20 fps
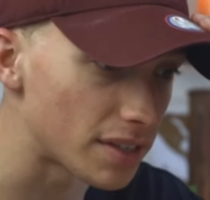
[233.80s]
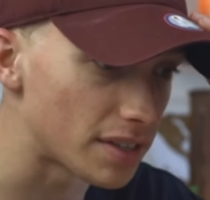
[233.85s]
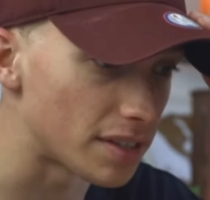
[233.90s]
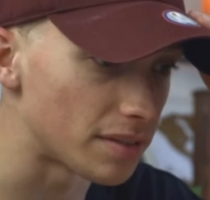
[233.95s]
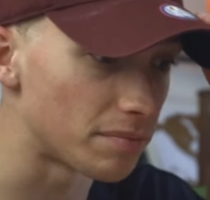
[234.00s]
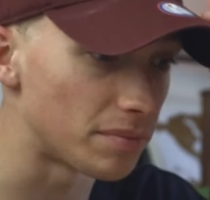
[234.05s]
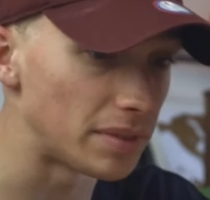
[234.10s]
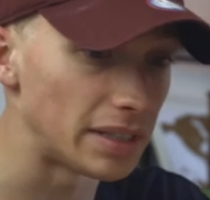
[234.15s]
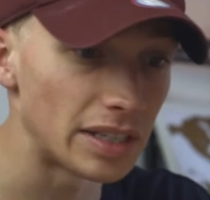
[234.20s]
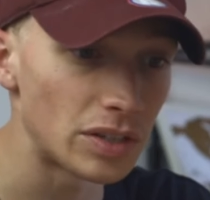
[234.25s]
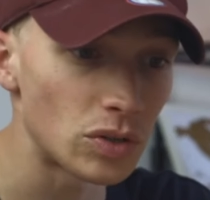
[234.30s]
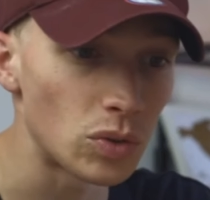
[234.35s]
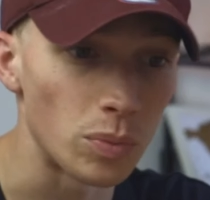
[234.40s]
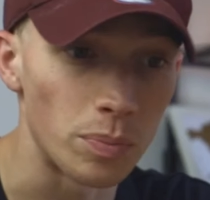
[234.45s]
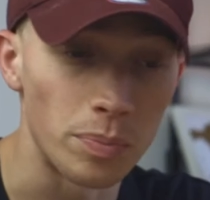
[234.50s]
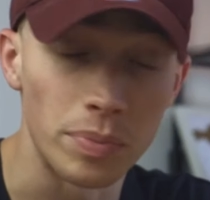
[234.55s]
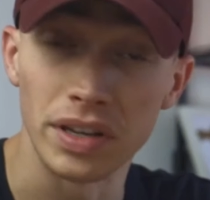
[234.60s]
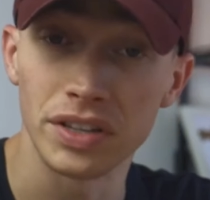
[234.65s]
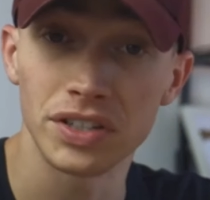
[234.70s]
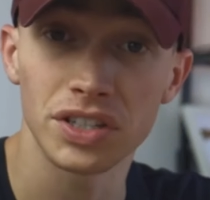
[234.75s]
this little
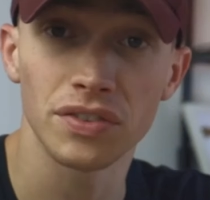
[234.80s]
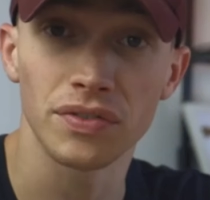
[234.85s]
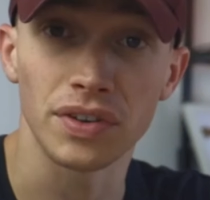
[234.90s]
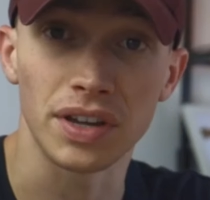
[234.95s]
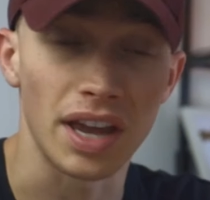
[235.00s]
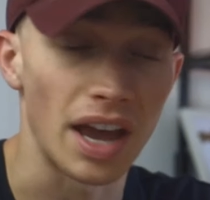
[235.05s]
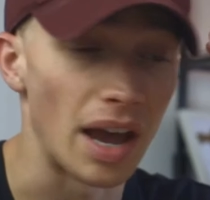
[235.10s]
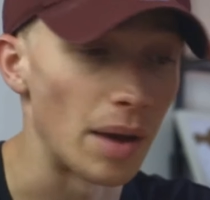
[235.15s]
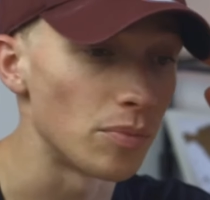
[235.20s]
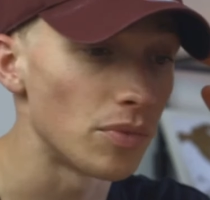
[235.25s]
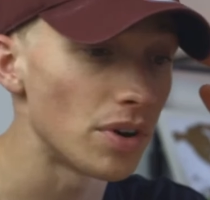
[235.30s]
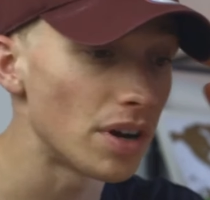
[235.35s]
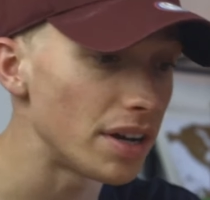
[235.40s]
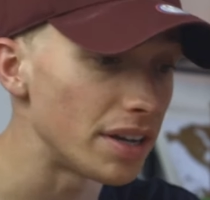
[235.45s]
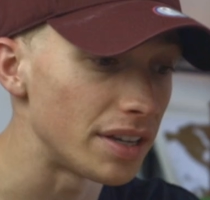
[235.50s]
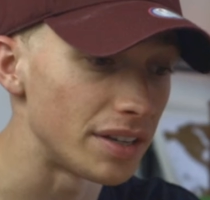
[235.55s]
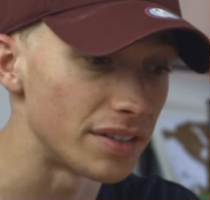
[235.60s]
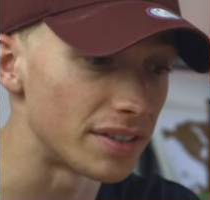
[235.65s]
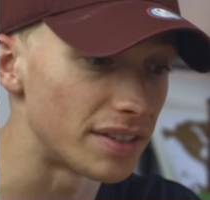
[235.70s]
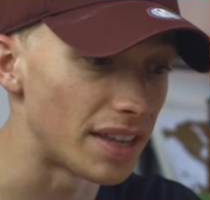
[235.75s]
beast of a camera
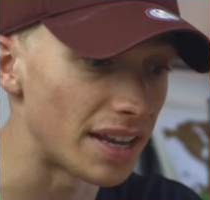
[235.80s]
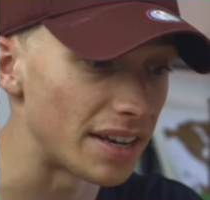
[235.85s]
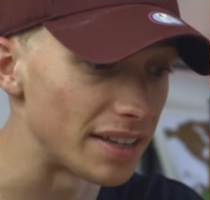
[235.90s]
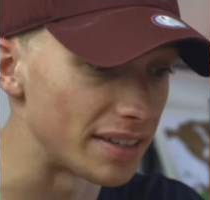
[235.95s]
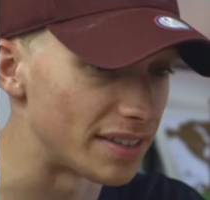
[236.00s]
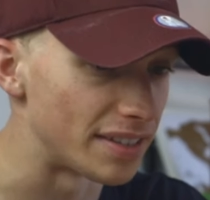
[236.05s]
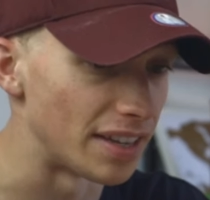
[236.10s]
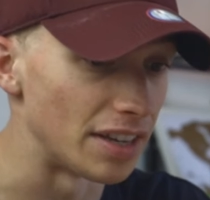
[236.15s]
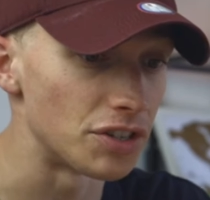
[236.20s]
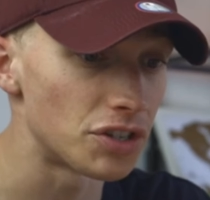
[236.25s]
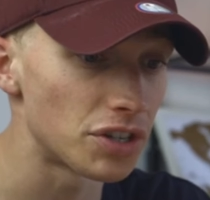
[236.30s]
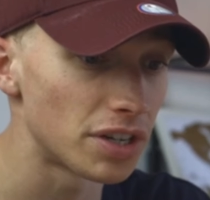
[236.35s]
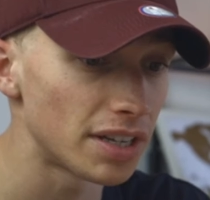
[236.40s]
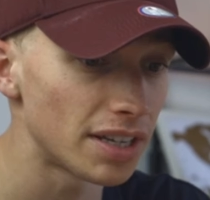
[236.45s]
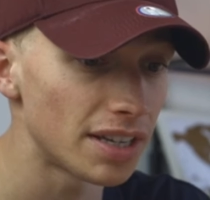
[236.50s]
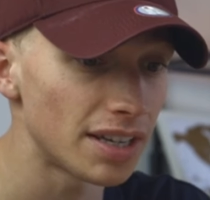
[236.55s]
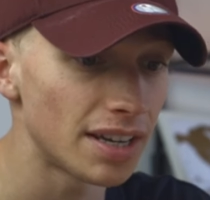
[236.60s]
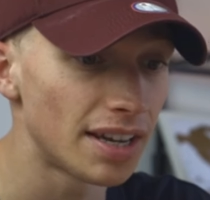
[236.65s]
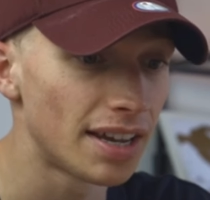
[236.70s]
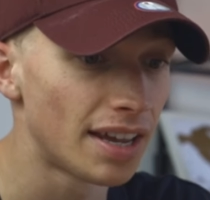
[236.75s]
is that
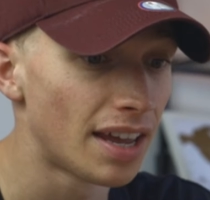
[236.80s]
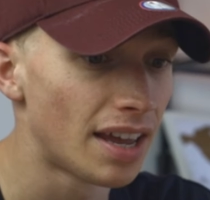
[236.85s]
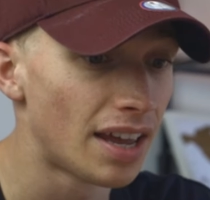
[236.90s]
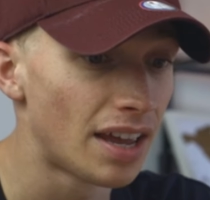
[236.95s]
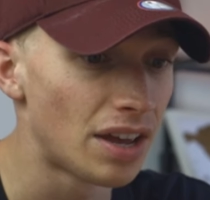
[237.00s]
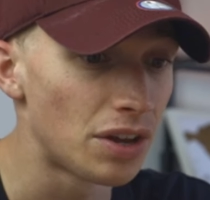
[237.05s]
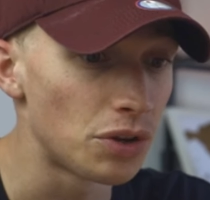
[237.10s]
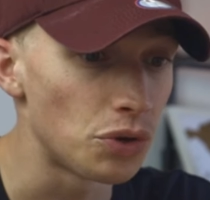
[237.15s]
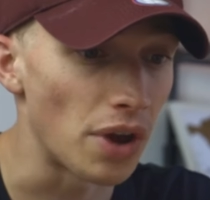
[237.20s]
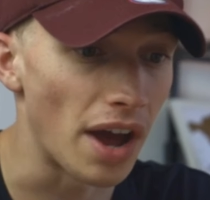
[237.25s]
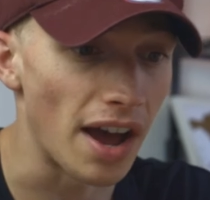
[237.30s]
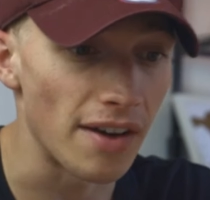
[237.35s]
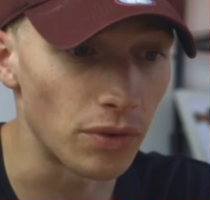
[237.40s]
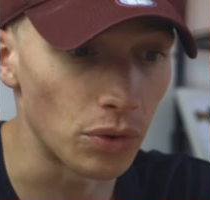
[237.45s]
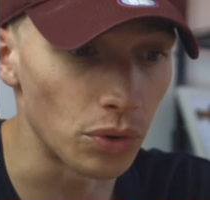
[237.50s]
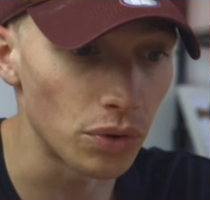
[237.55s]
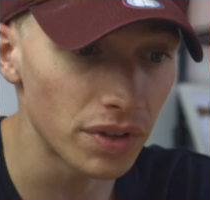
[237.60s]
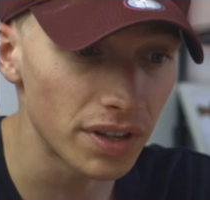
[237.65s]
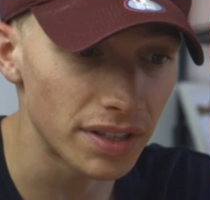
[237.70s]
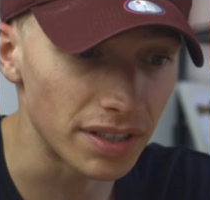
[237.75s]
essentially you have
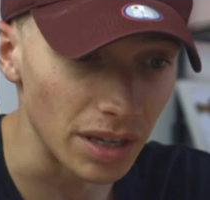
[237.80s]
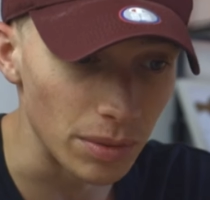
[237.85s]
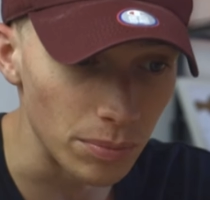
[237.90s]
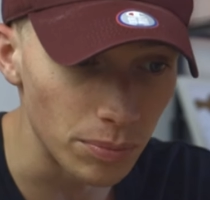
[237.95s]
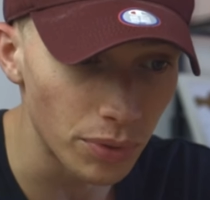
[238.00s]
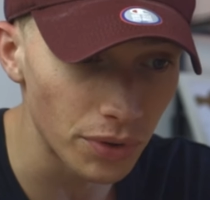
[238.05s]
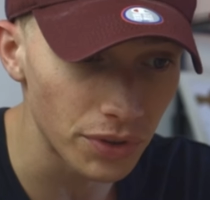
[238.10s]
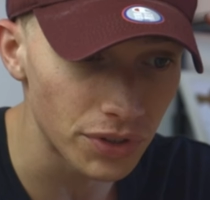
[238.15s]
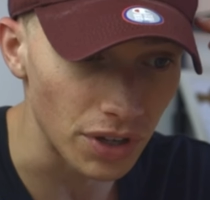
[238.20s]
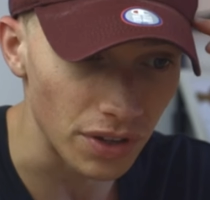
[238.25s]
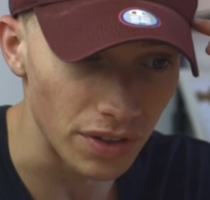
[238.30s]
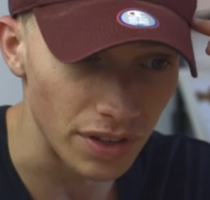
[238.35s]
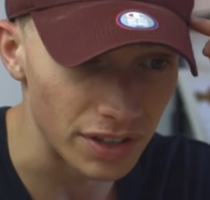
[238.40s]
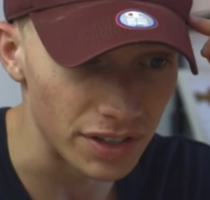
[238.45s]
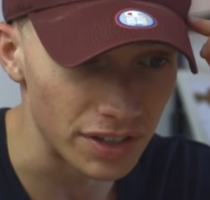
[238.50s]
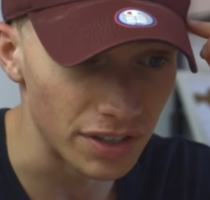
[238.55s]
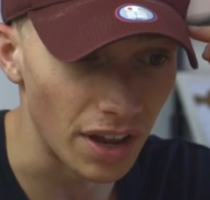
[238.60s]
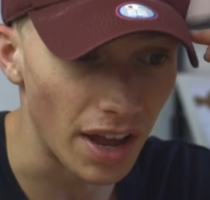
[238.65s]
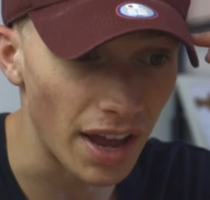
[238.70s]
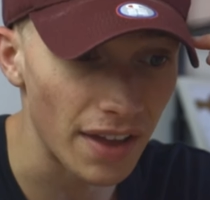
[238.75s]
all these inputs on the
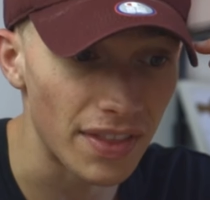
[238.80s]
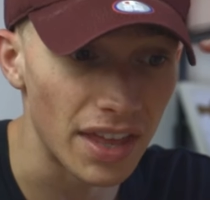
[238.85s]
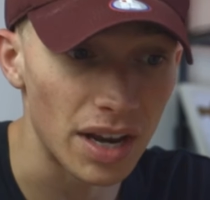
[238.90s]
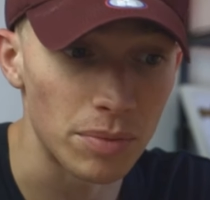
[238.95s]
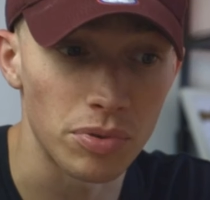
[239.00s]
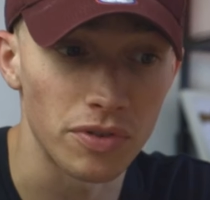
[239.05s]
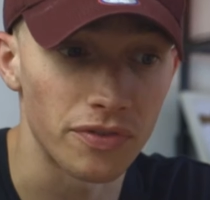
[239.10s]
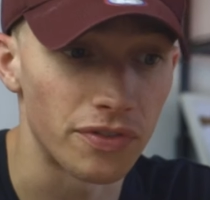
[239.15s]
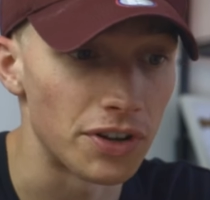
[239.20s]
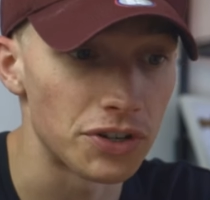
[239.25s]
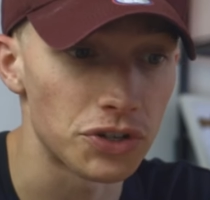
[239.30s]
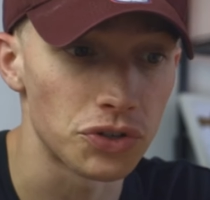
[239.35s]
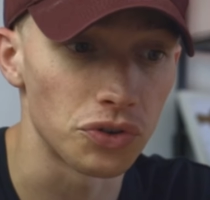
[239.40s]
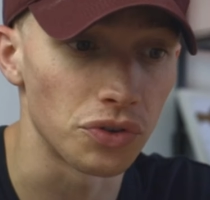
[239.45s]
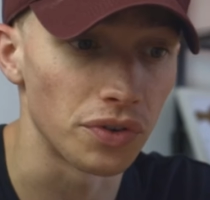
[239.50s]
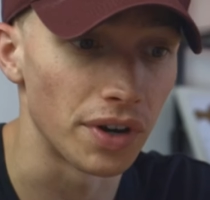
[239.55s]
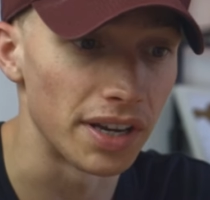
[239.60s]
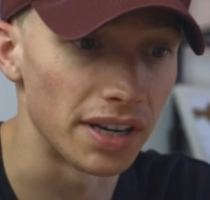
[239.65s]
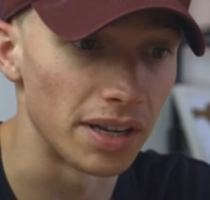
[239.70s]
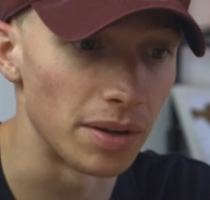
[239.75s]
side that are professional
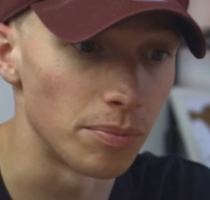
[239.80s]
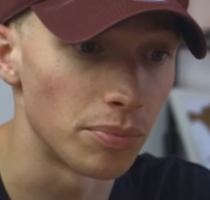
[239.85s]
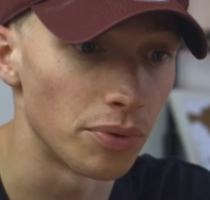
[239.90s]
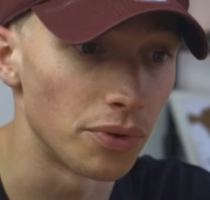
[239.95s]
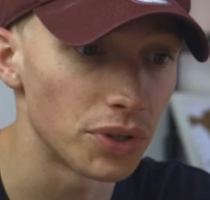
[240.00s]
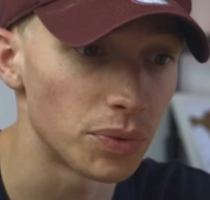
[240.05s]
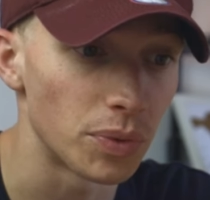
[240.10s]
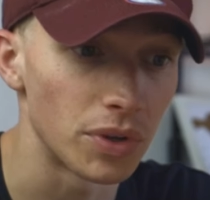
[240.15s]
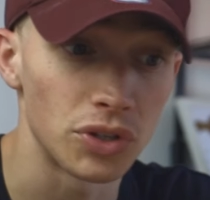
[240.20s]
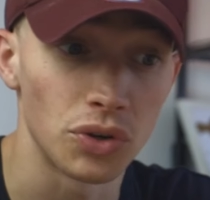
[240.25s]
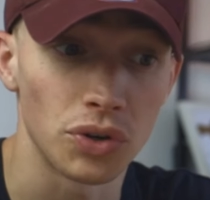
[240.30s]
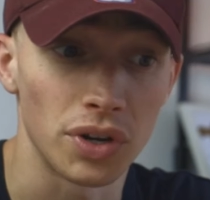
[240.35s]
grade inputs. We're